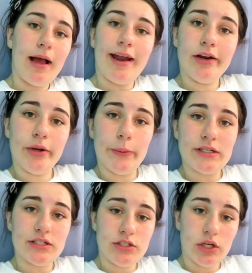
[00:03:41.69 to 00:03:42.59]
I don't know
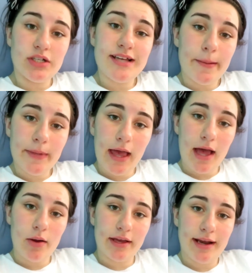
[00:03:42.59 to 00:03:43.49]
what to do, tell me
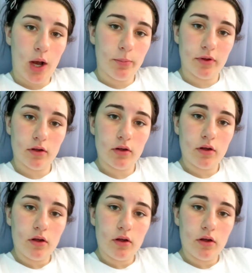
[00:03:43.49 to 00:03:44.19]
how I can help you.